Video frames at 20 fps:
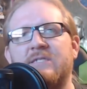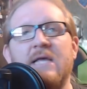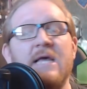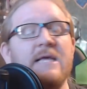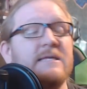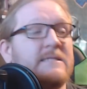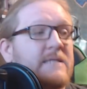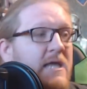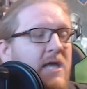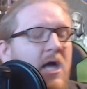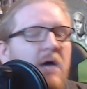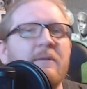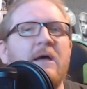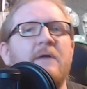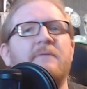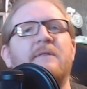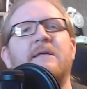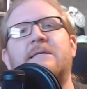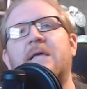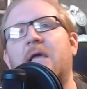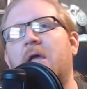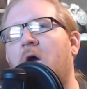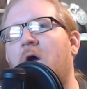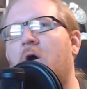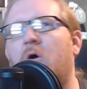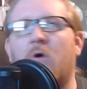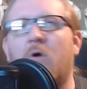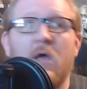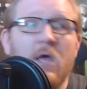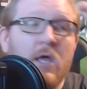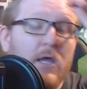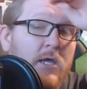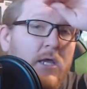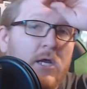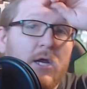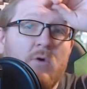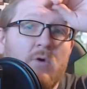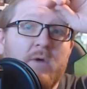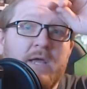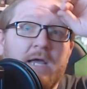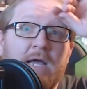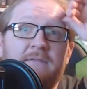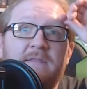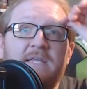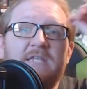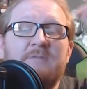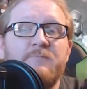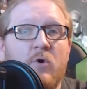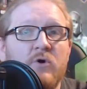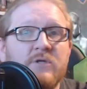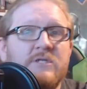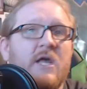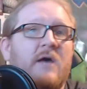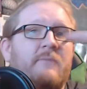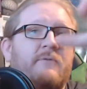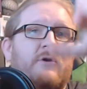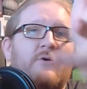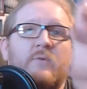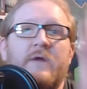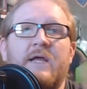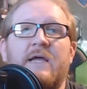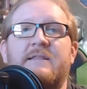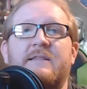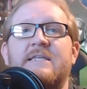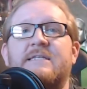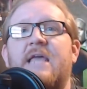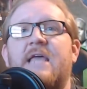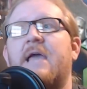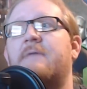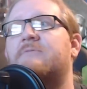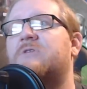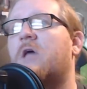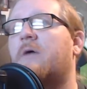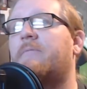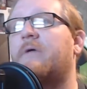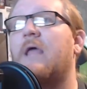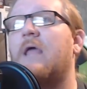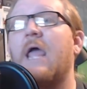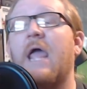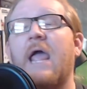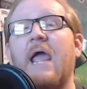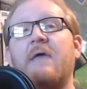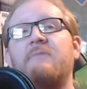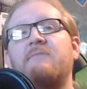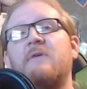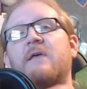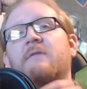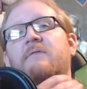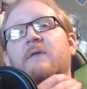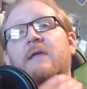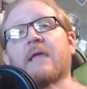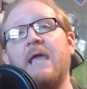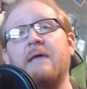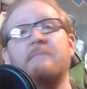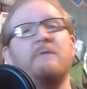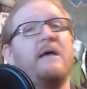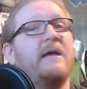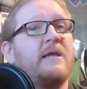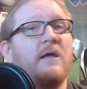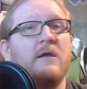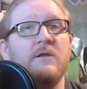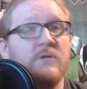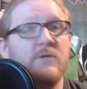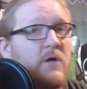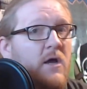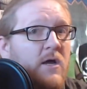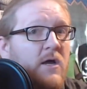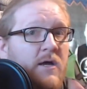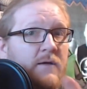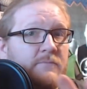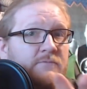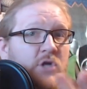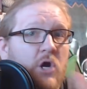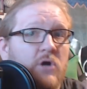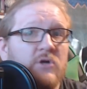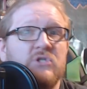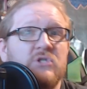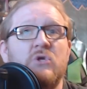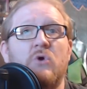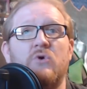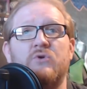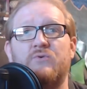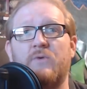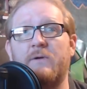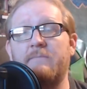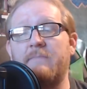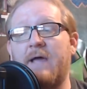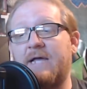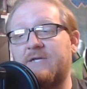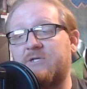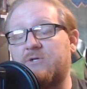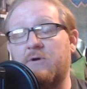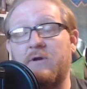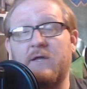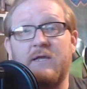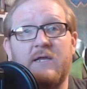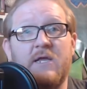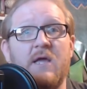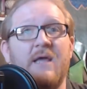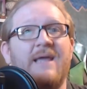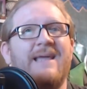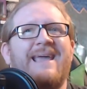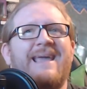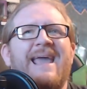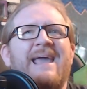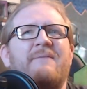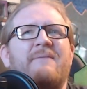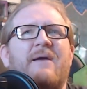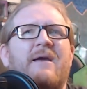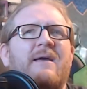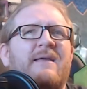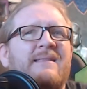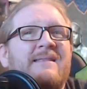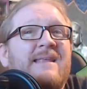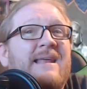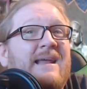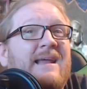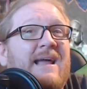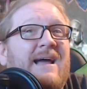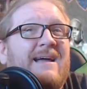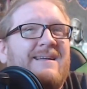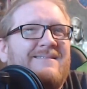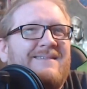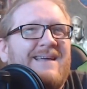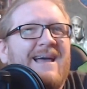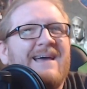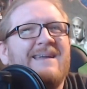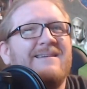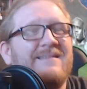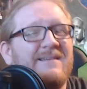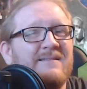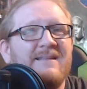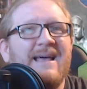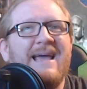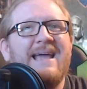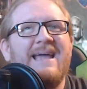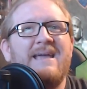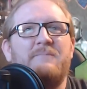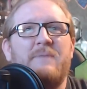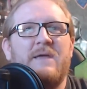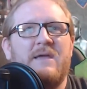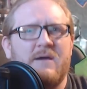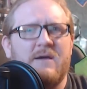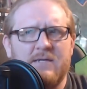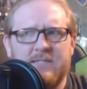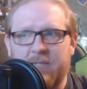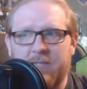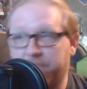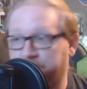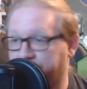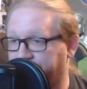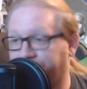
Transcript: says, they come out and they say, oh, we got these ports coming, or we got these games coming, and then the game like Dark Souls Remastered, it came, and then it got kind of delayed because